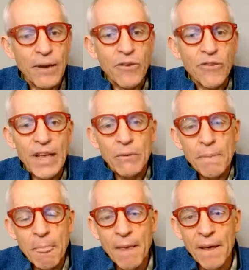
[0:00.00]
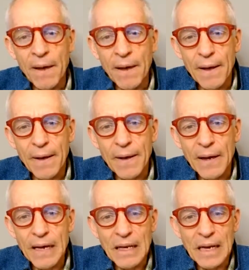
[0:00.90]
how you sound.
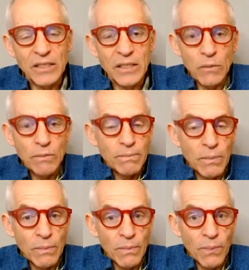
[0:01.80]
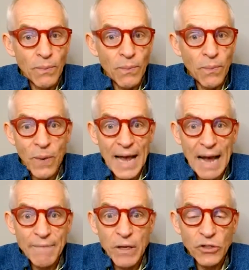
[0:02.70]
And so we
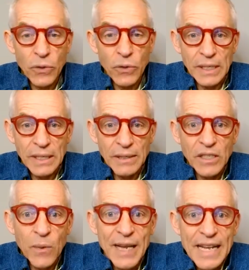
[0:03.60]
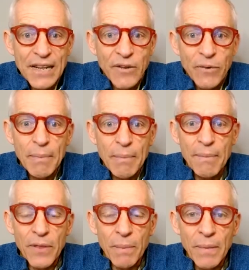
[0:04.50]
have those stories. So we need to
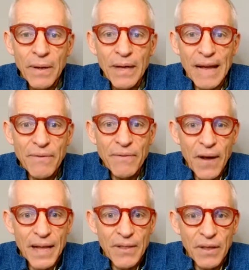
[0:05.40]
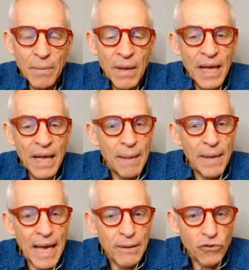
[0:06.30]
remember them and find them and
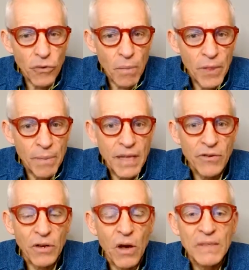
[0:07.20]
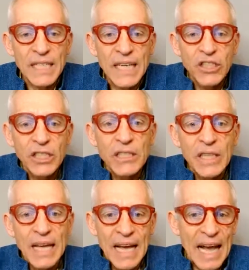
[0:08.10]
be able to drop them into
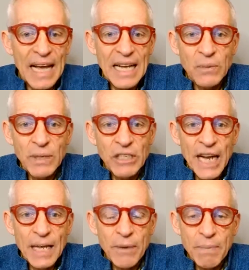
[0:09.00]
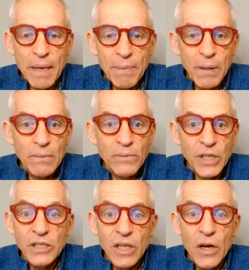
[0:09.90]
conversations as we're chatting with people,
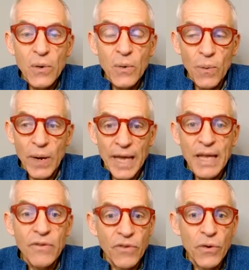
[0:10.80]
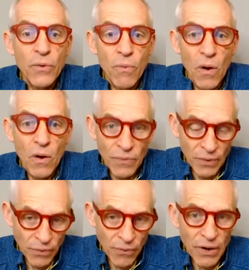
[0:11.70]
just so we do what
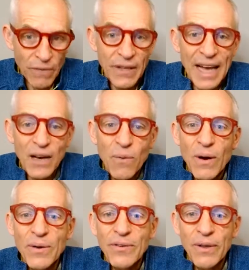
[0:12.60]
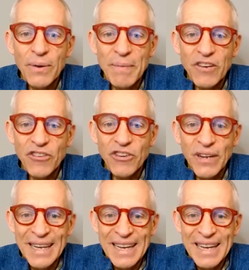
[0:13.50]
Grover, that quote that we mentioned,